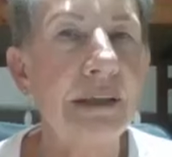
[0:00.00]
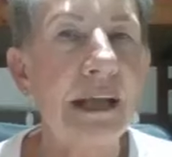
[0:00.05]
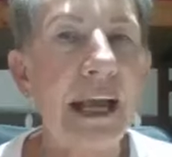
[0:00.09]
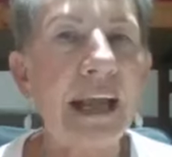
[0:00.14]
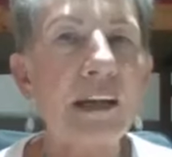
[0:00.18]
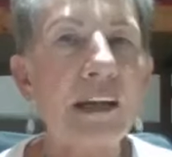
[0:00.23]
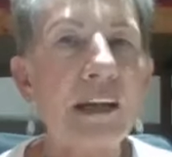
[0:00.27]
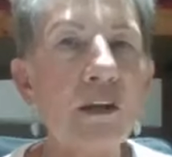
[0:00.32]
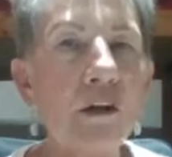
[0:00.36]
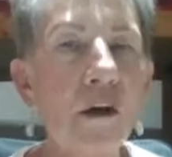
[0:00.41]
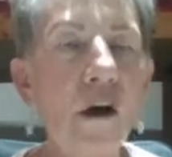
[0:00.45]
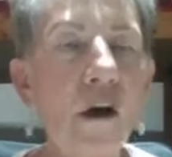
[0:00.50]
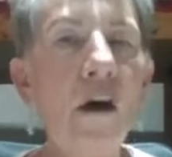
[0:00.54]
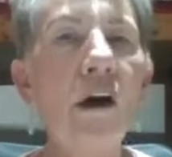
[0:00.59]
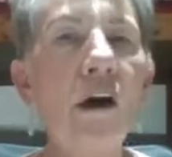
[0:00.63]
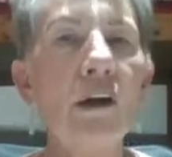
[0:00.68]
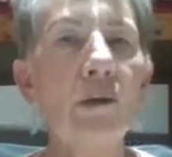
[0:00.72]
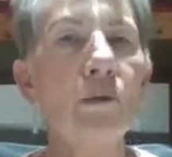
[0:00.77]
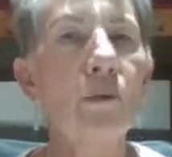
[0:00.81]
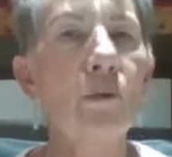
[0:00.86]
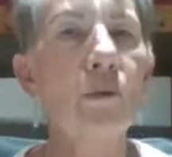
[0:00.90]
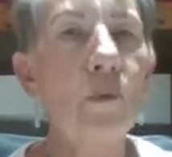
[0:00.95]
and
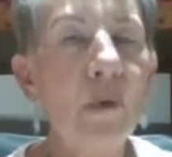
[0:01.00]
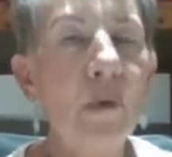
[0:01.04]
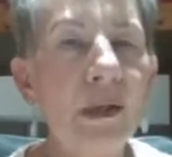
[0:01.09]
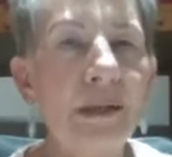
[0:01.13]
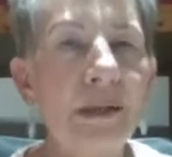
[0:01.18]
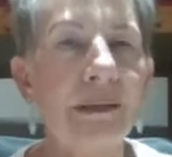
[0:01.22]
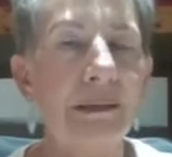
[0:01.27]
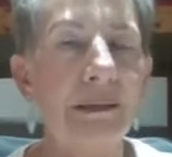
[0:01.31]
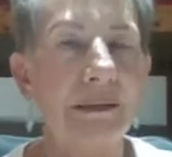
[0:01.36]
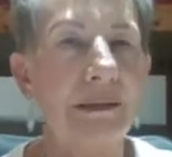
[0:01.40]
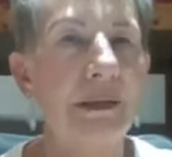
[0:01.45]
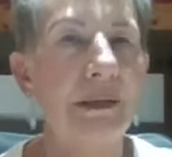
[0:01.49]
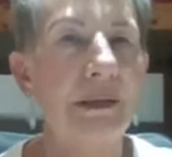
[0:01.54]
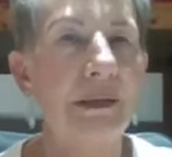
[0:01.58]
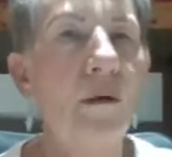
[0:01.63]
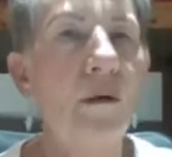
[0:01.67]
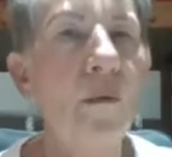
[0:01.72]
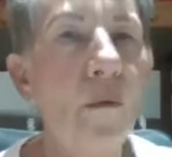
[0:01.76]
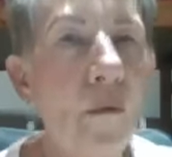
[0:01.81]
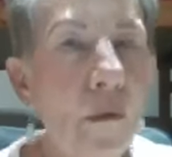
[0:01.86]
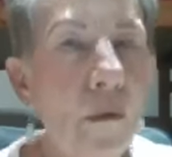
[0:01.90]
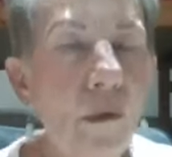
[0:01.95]
God will
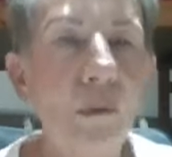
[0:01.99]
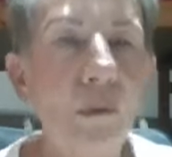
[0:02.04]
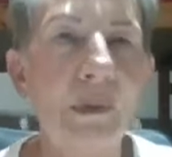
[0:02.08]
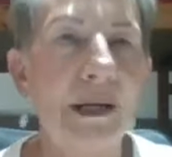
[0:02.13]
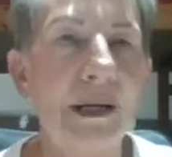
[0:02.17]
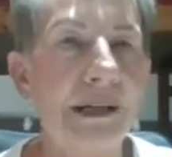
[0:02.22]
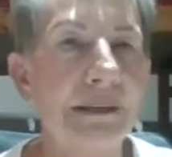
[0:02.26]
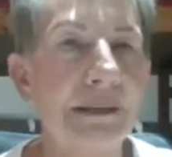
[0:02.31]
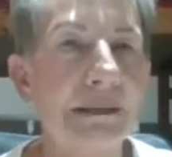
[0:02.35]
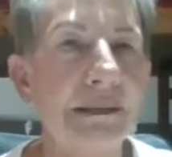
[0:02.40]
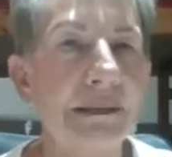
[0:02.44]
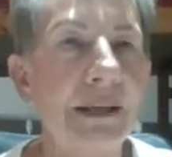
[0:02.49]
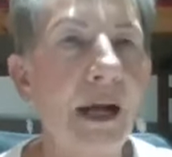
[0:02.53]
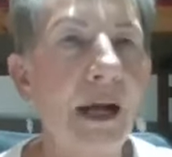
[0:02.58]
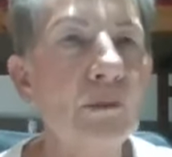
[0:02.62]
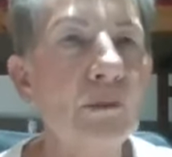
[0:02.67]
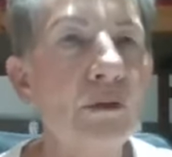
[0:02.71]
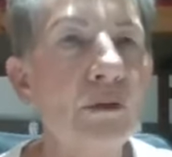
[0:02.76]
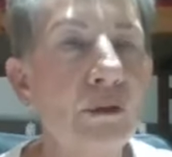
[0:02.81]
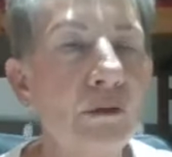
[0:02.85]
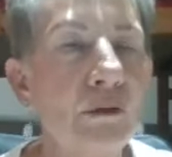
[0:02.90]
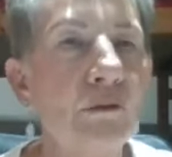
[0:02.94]
always come
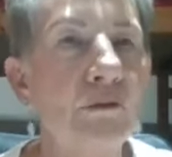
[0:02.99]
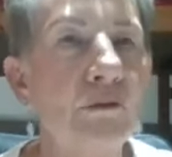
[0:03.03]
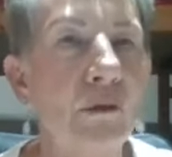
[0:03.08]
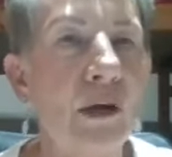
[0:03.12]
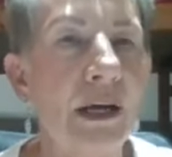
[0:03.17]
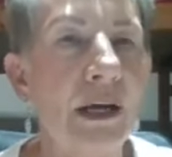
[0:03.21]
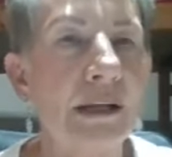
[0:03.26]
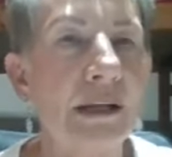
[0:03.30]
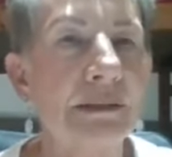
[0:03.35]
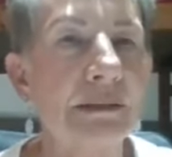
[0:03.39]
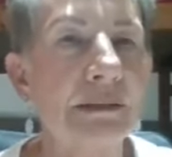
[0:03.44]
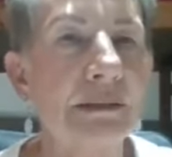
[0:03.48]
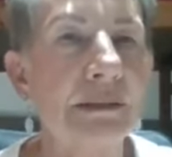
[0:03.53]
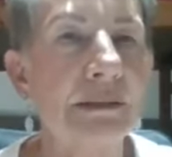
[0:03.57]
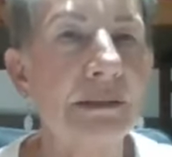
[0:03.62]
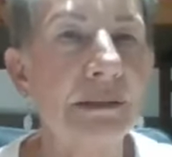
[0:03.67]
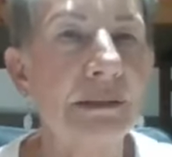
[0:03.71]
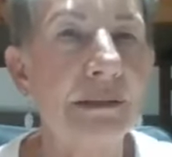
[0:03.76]
through for us.